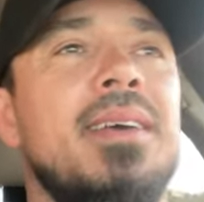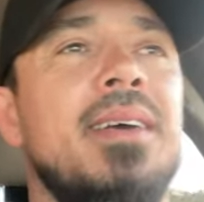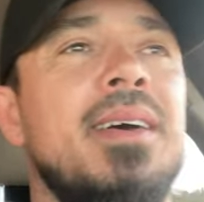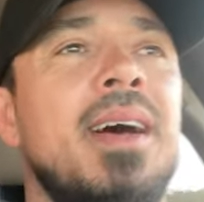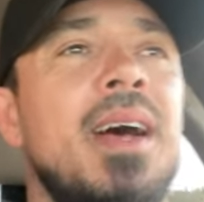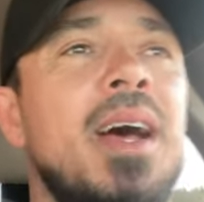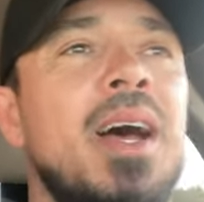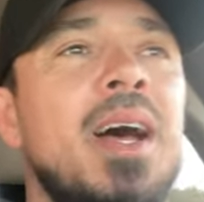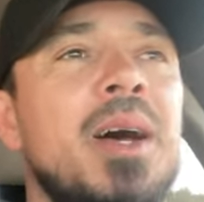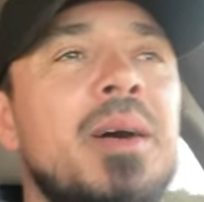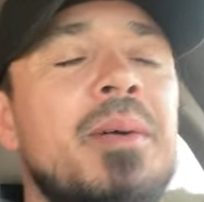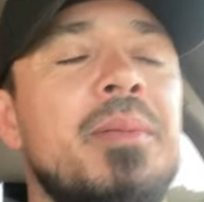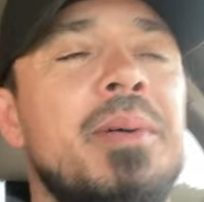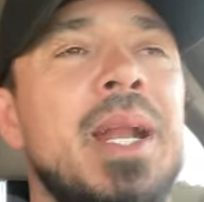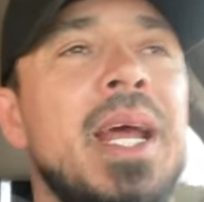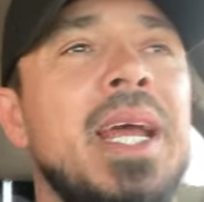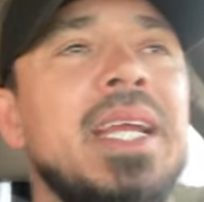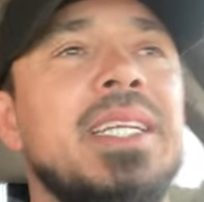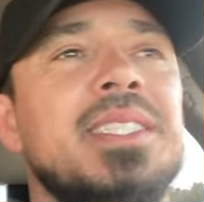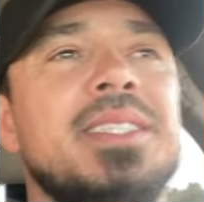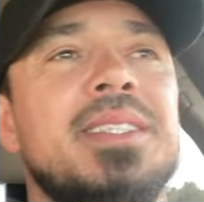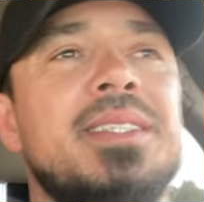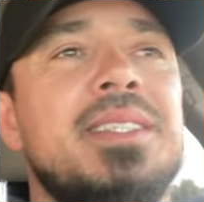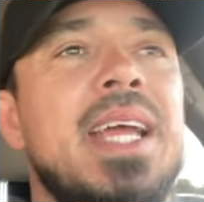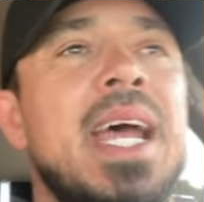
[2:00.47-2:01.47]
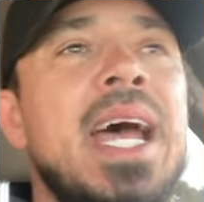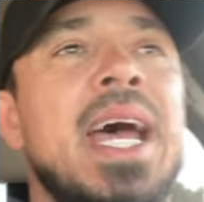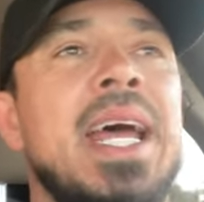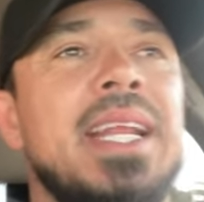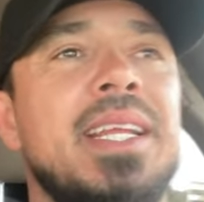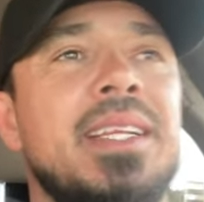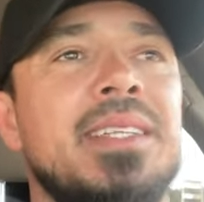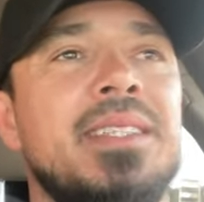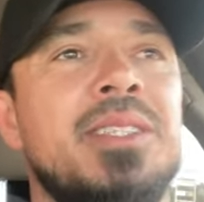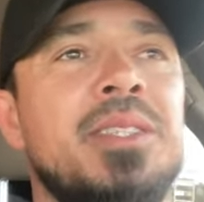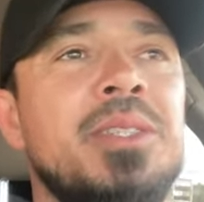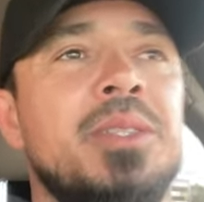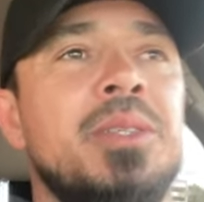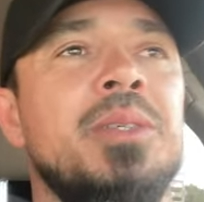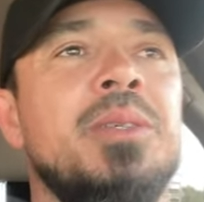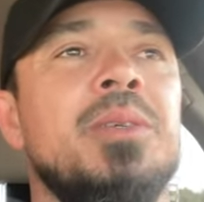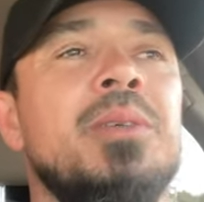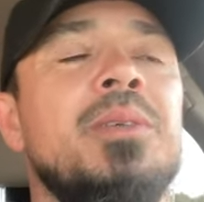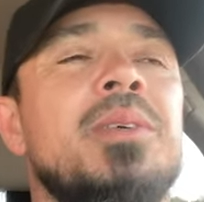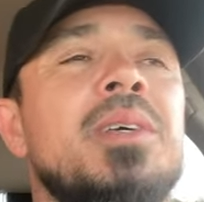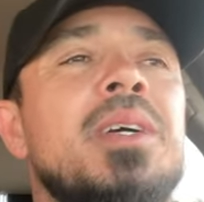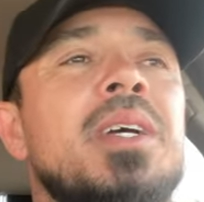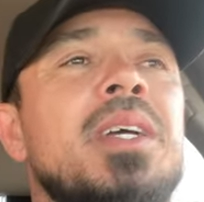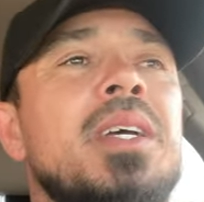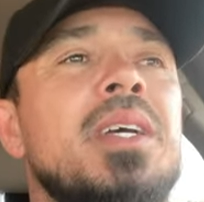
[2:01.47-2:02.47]
um, and I just add it
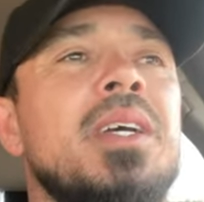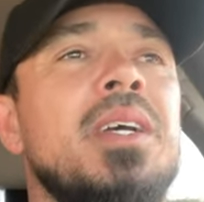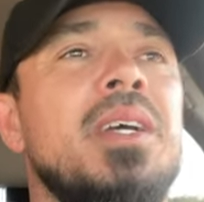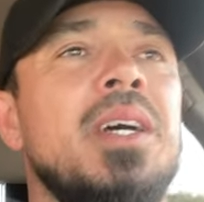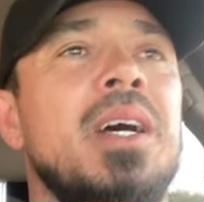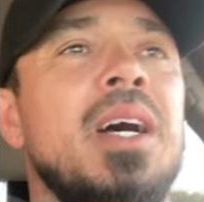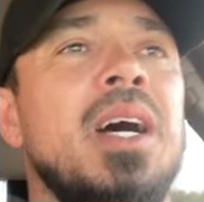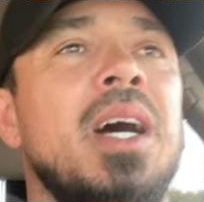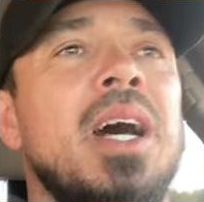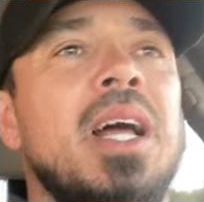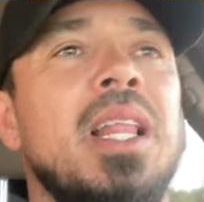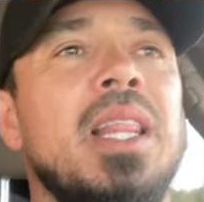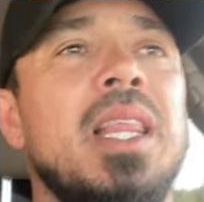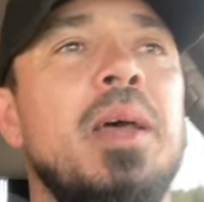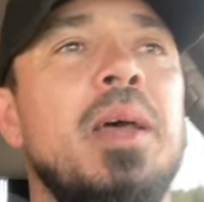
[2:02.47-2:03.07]
to uh,